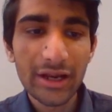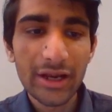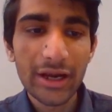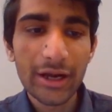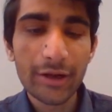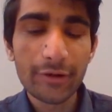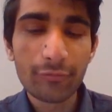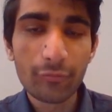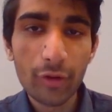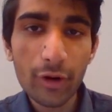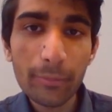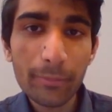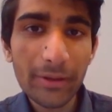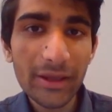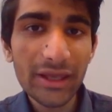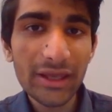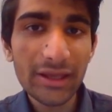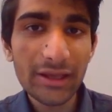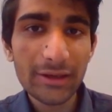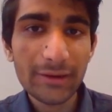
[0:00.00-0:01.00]
it would
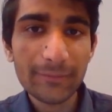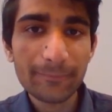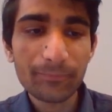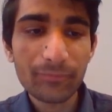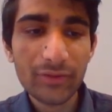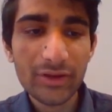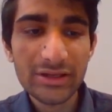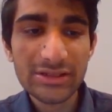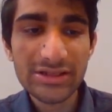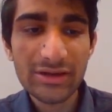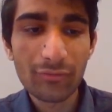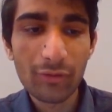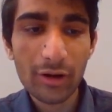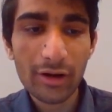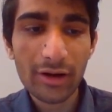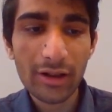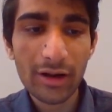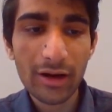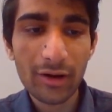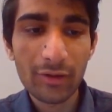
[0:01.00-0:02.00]
be somewhere
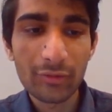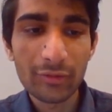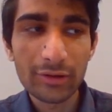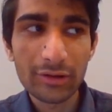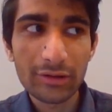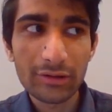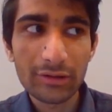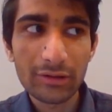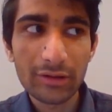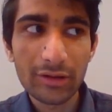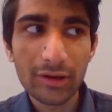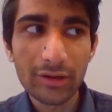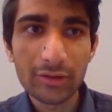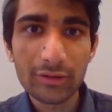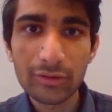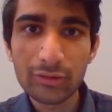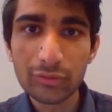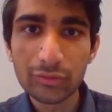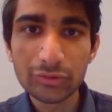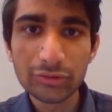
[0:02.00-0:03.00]
around
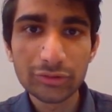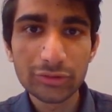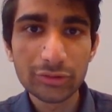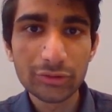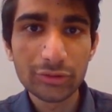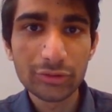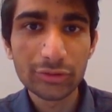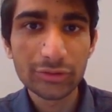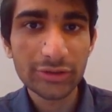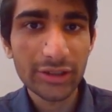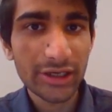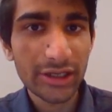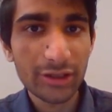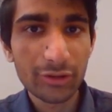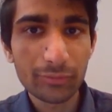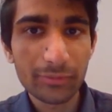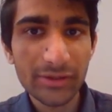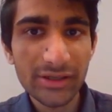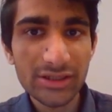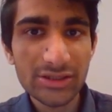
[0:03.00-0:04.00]
2 to 3
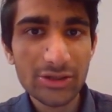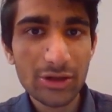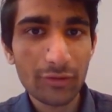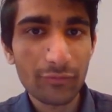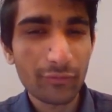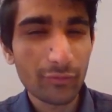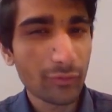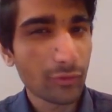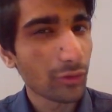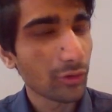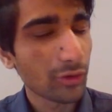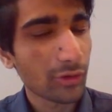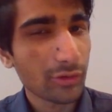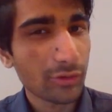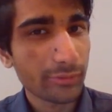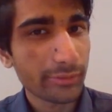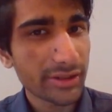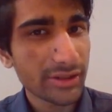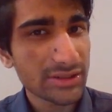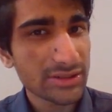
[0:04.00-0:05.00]
rupees or 4
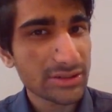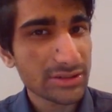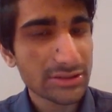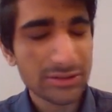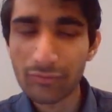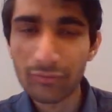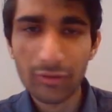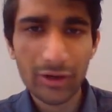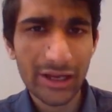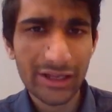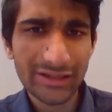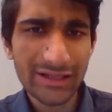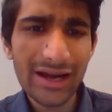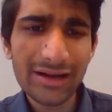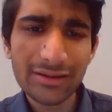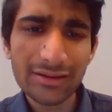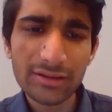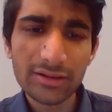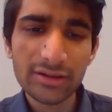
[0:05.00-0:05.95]
rupees, somewhere like that.